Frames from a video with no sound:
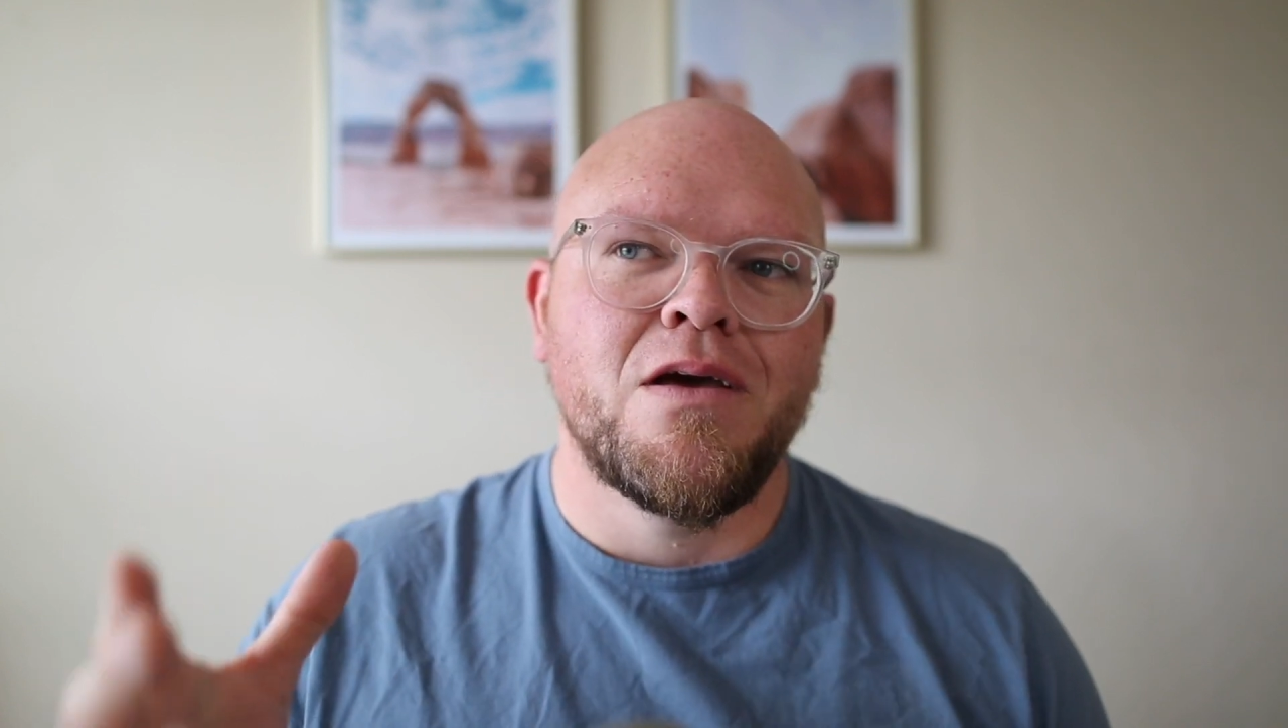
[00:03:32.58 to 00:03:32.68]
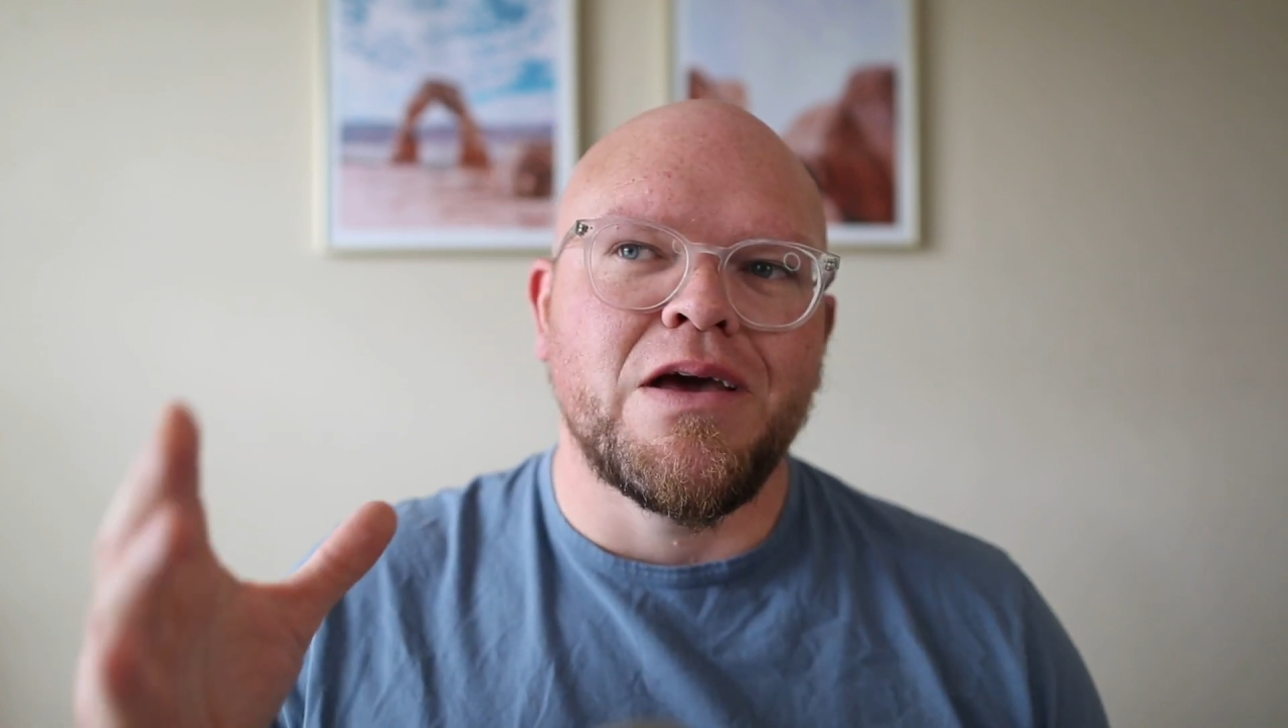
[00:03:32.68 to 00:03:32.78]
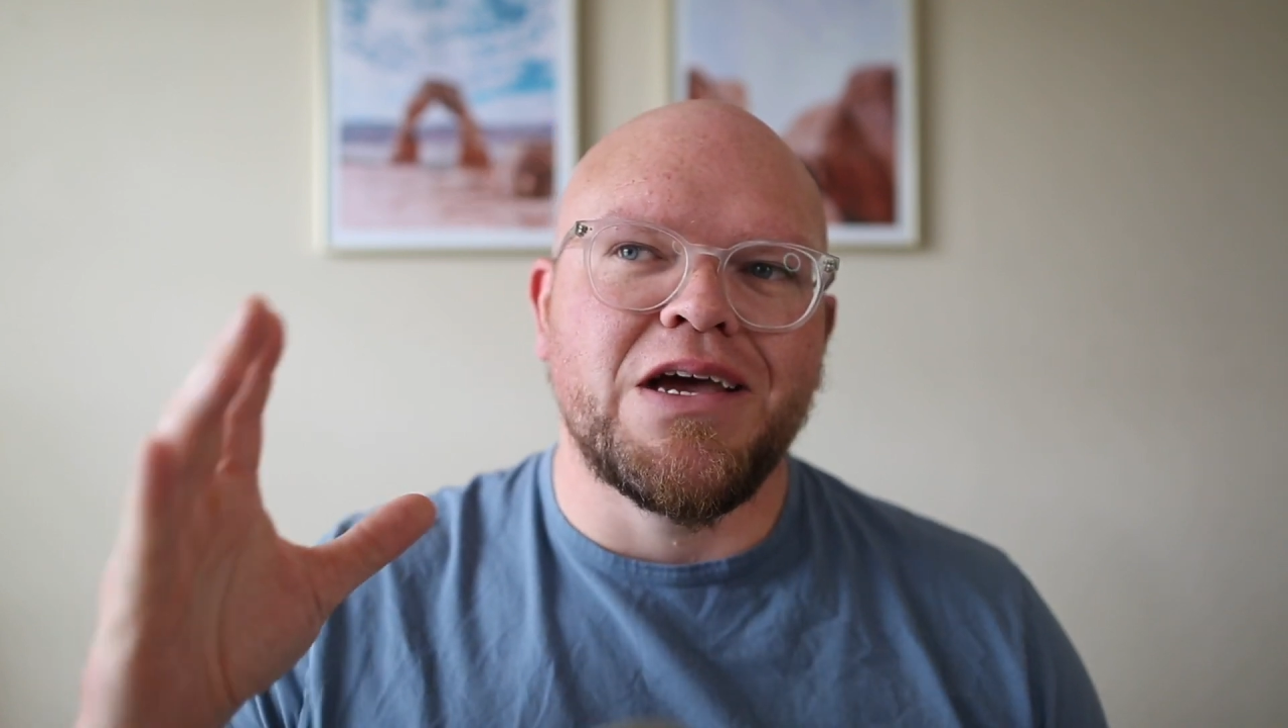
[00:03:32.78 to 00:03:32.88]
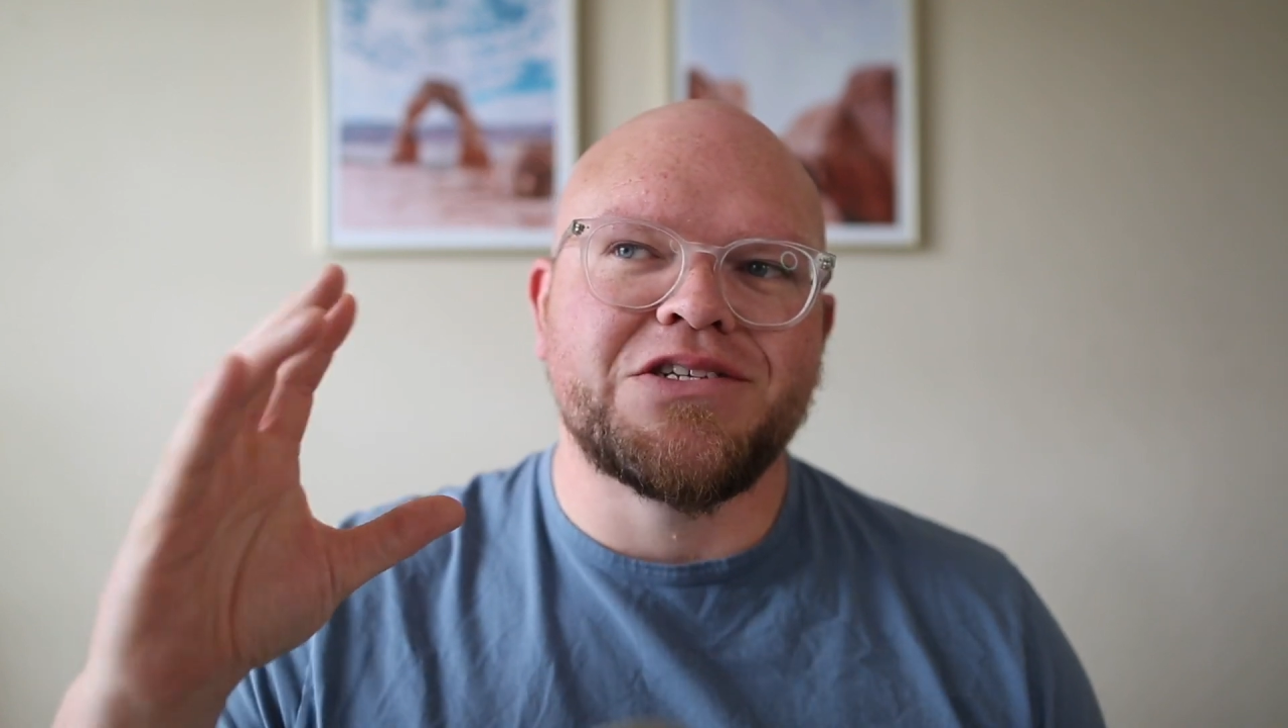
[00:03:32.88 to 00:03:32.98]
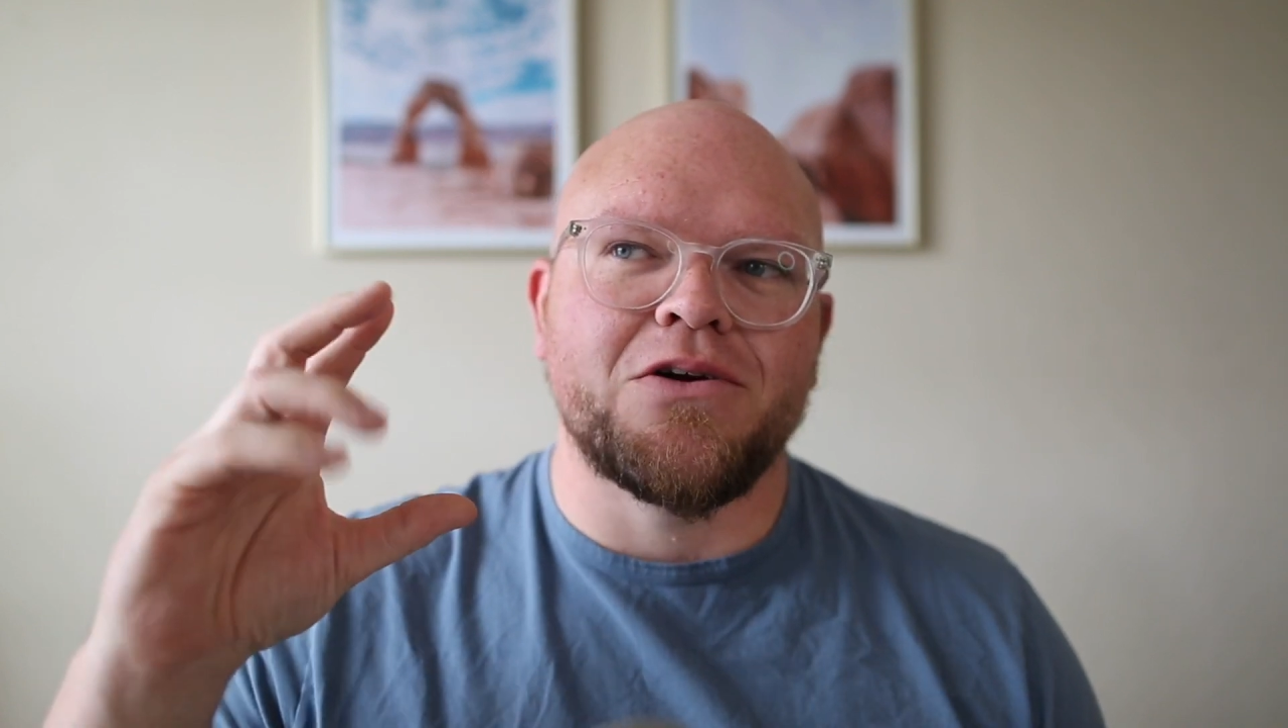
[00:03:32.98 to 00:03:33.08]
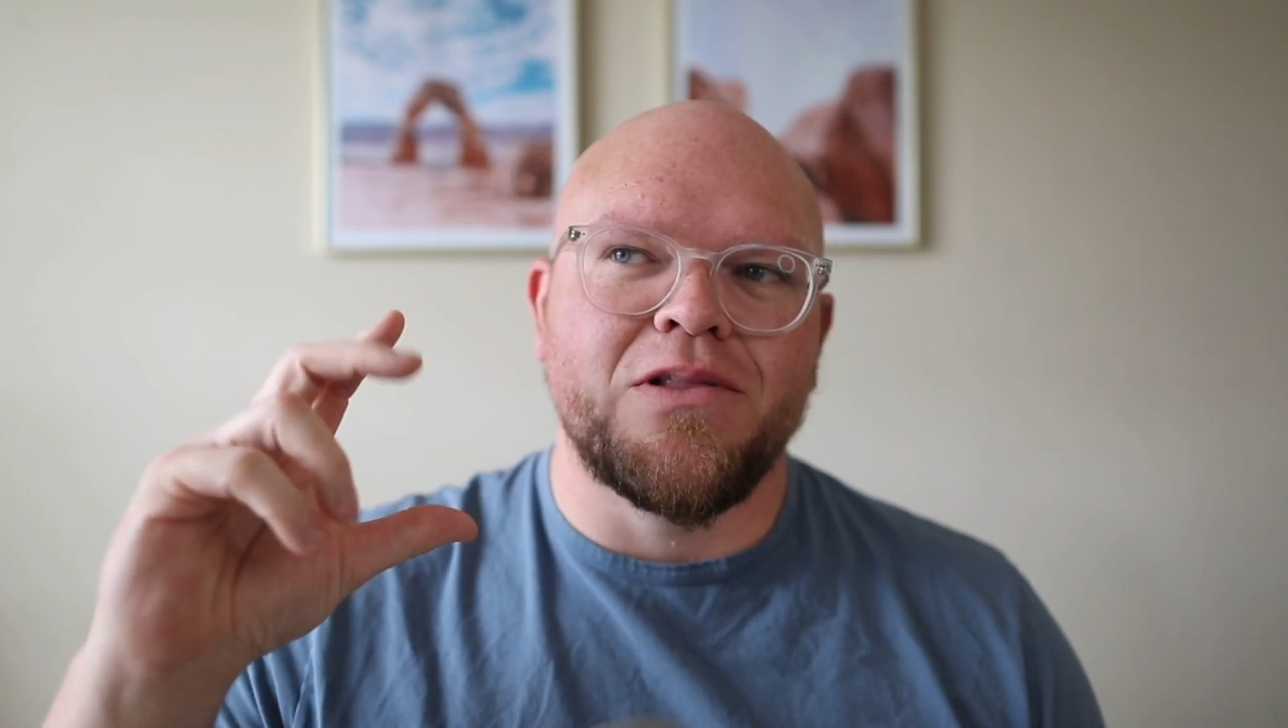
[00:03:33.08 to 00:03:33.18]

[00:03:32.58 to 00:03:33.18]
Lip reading: is our